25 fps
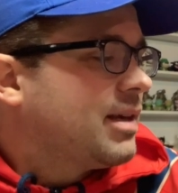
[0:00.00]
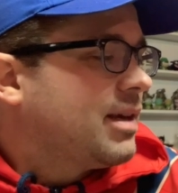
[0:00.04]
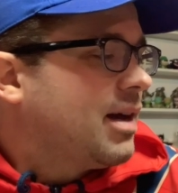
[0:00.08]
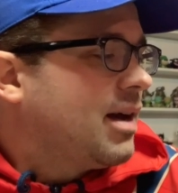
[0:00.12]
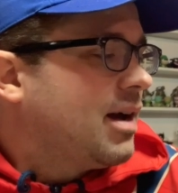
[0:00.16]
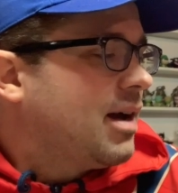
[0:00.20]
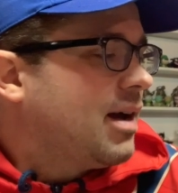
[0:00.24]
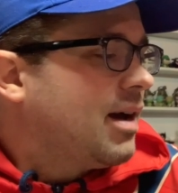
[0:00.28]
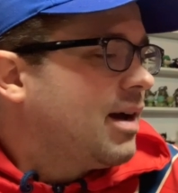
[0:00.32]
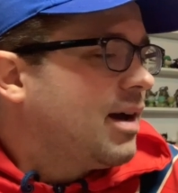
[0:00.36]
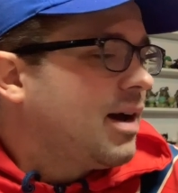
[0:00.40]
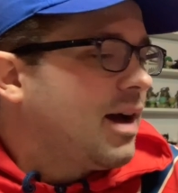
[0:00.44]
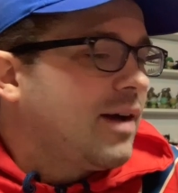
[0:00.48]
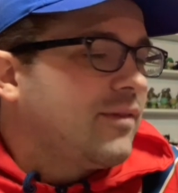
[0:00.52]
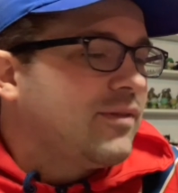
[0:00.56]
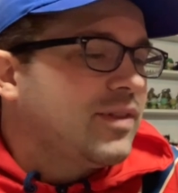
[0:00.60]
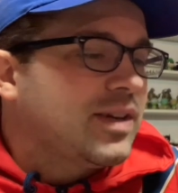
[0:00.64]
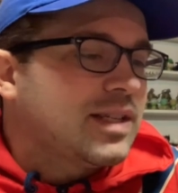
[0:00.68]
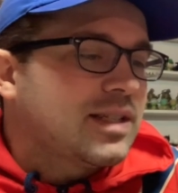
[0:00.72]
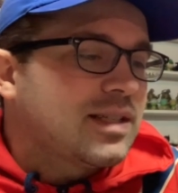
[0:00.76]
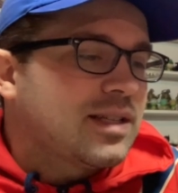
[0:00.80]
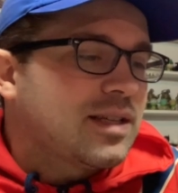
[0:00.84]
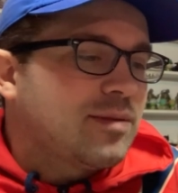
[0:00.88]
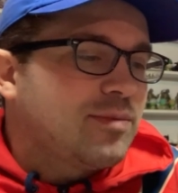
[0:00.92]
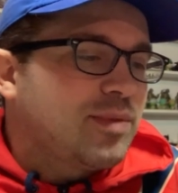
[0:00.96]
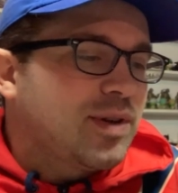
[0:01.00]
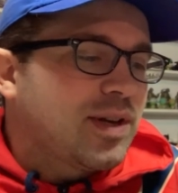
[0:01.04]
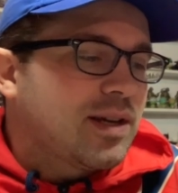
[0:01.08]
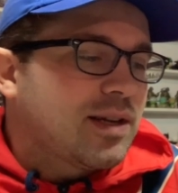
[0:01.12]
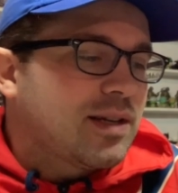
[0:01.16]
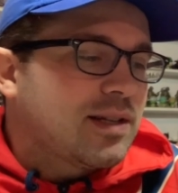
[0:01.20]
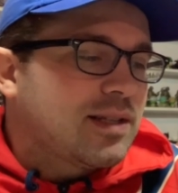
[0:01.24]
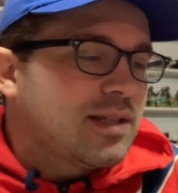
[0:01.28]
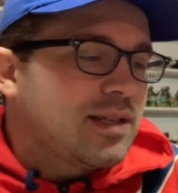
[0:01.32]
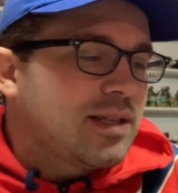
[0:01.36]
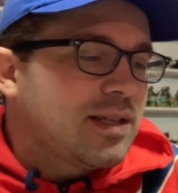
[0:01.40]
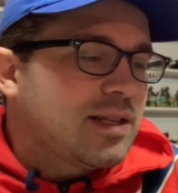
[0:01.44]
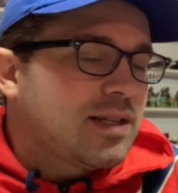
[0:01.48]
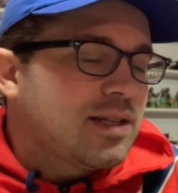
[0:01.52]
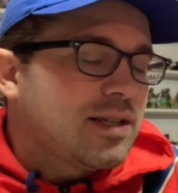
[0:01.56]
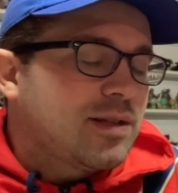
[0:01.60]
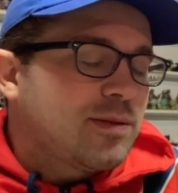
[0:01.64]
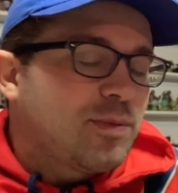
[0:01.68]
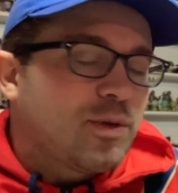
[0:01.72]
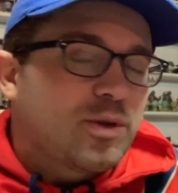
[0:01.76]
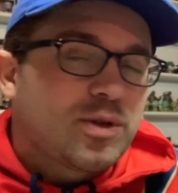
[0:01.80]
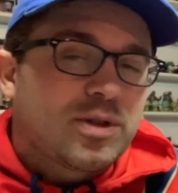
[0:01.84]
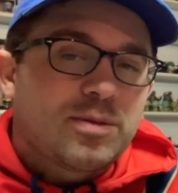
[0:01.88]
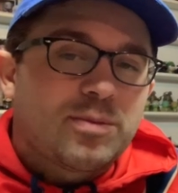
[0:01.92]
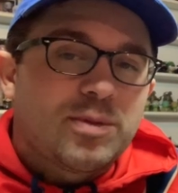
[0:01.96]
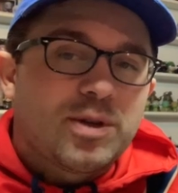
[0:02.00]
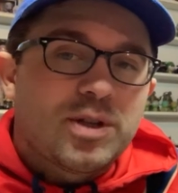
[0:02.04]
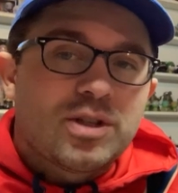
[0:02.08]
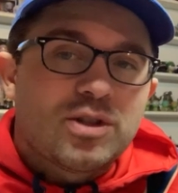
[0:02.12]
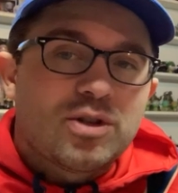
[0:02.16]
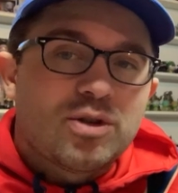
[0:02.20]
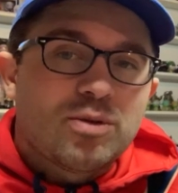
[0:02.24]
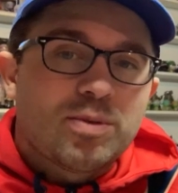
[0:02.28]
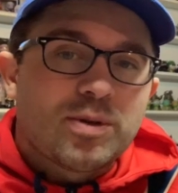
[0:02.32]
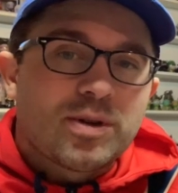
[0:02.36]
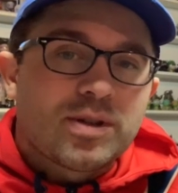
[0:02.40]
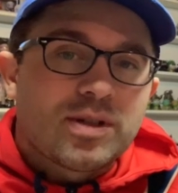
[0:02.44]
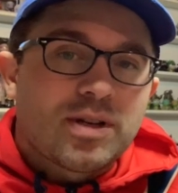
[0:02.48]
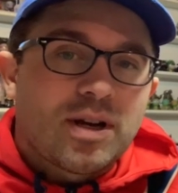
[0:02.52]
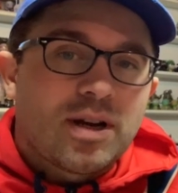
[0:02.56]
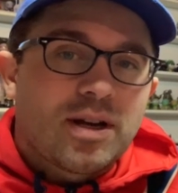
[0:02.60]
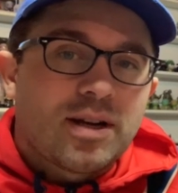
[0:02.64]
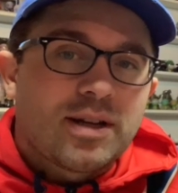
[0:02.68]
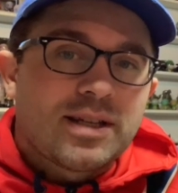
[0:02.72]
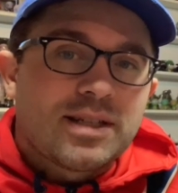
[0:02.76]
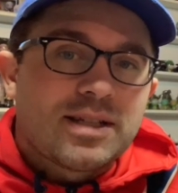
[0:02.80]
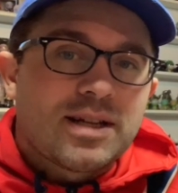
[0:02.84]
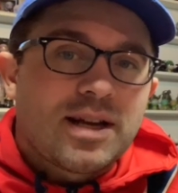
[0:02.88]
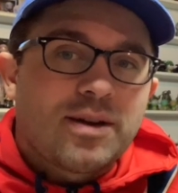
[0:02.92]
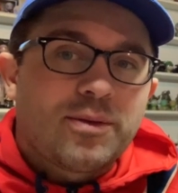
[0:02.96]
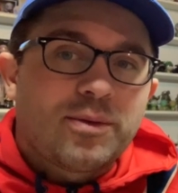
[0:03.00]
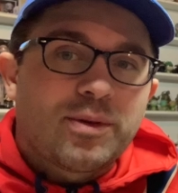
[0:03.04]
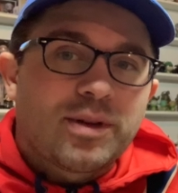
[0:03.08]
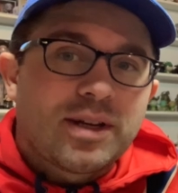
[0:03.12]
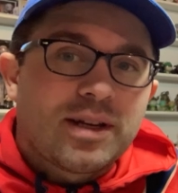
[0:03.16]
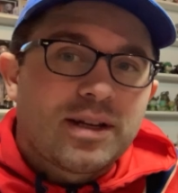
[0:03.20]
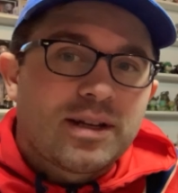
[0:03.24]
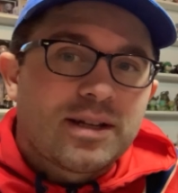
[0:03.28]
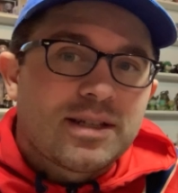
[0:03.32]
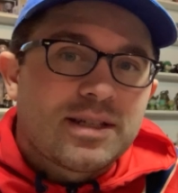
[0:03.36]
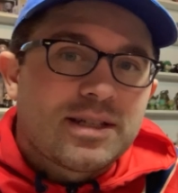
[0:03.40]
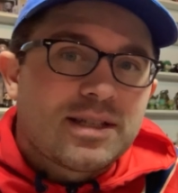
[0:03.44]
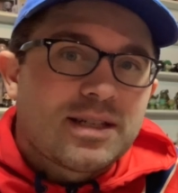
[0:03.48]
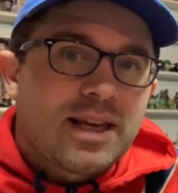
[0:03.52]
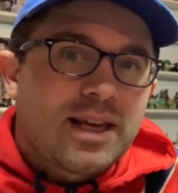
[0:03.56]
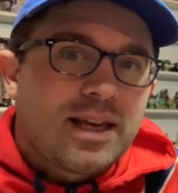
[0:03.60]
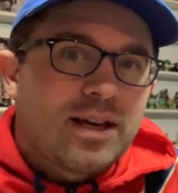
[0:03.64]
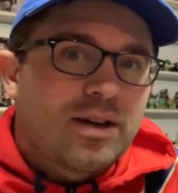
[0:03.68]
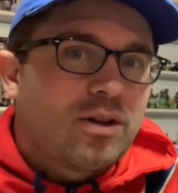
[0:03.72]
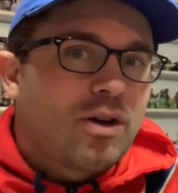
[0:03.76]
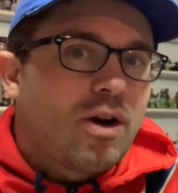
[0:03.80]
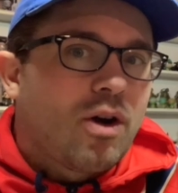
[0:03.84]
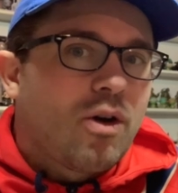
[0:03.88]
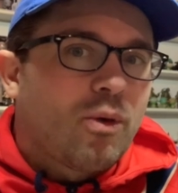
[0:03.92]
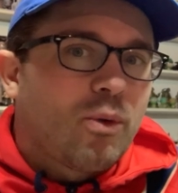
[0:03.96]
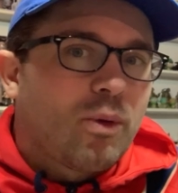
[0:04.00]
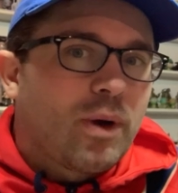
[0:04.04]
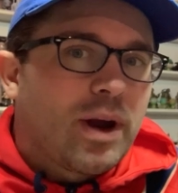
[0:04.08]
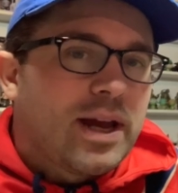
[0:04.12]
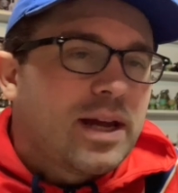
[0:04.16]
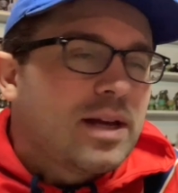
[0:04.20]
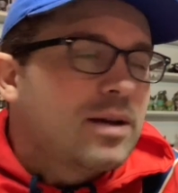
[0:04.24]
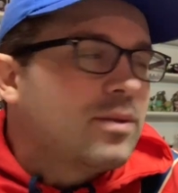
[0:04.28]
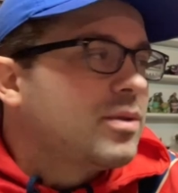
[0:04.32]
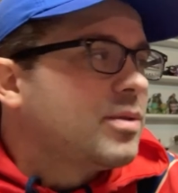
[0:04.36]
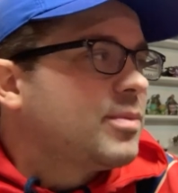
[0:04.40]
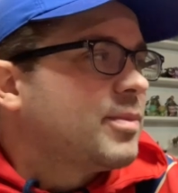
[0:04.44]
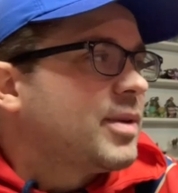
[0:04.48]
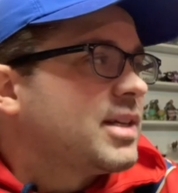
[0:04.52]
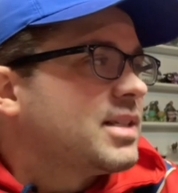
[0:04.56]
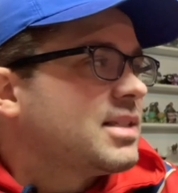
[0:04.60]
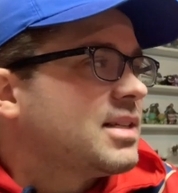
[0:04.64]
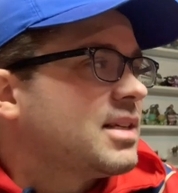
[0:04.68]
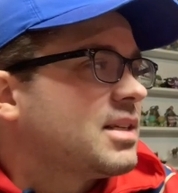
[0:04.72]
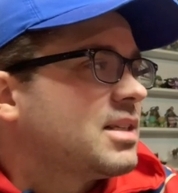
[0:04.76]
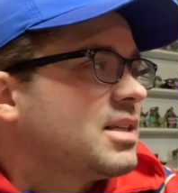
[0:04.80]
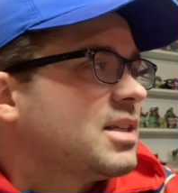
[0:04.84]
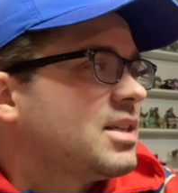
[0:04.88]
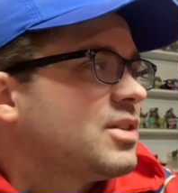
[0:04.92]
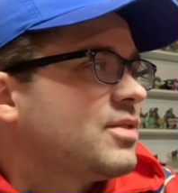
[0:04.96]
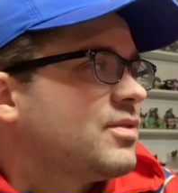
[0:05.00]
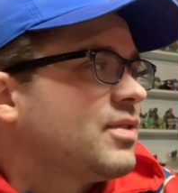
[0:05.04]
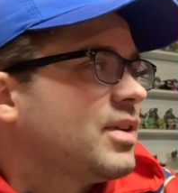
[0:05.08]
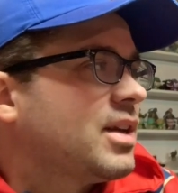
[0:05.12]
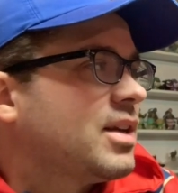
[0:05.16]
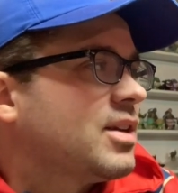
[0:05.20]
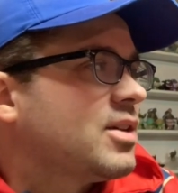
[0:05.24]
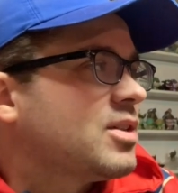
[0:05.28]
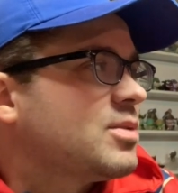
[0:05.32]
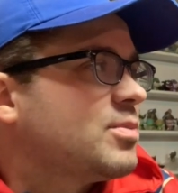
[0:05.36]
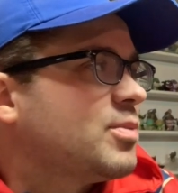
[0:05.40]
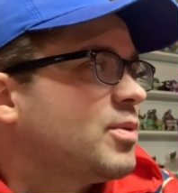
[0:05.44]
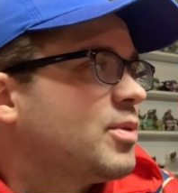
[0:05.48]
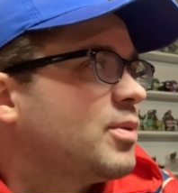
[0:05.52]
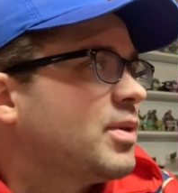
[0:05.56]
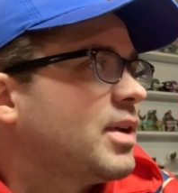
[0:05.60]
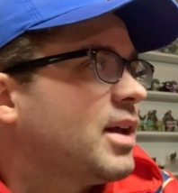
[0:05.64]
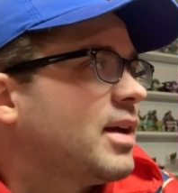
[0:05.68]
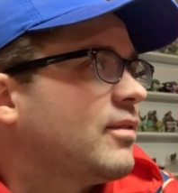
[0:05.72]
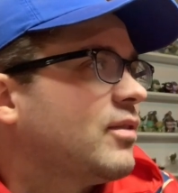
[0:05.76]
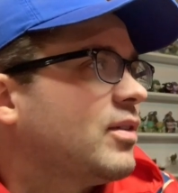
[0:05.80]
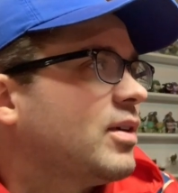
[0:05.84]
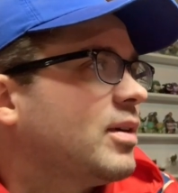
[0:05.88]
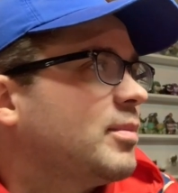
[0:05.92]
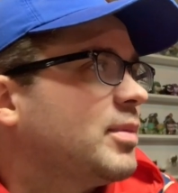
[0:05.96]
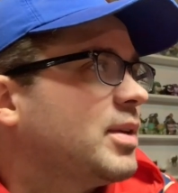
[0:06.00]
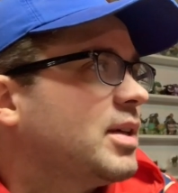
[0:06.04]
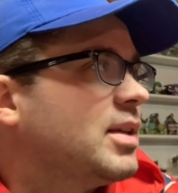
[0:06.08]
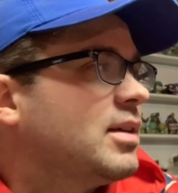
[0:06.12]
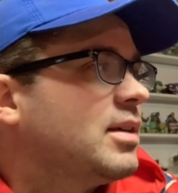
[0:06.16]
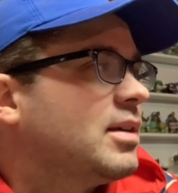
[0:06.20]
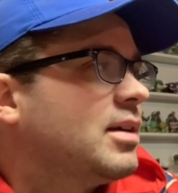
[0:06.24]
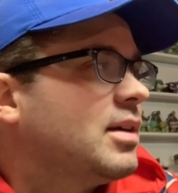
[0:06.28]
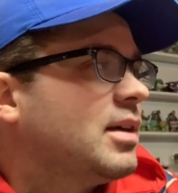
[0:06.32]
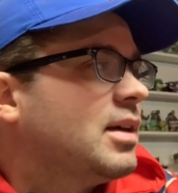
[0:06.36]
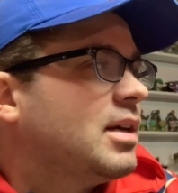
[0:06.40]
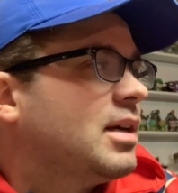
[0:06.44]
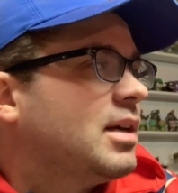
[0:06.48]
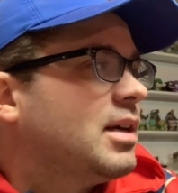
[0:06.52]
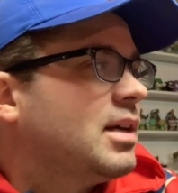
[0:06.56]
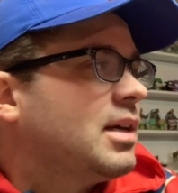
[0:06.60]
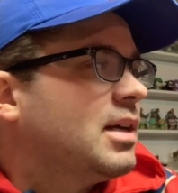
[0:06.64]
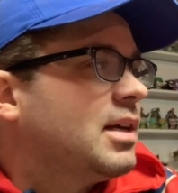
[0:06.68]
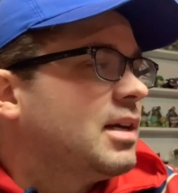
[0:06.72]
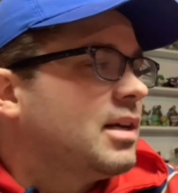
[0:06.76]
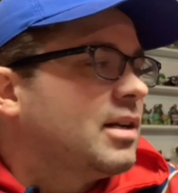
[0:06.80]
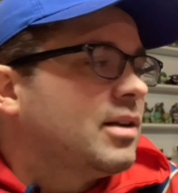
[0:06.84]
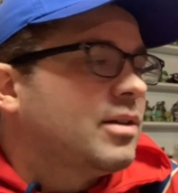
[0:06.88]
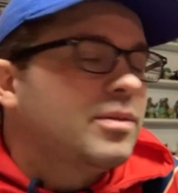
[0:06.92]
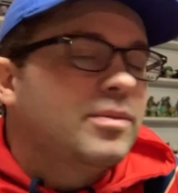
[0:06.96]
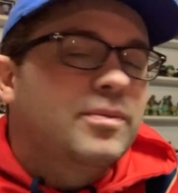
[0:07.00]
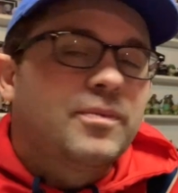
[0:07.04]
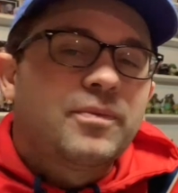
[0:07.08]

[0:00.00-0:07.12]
Obviously, because he's supposed to be super tall, he's not really going to scale great with my 6-inch figures, but whatever. I mean, you know,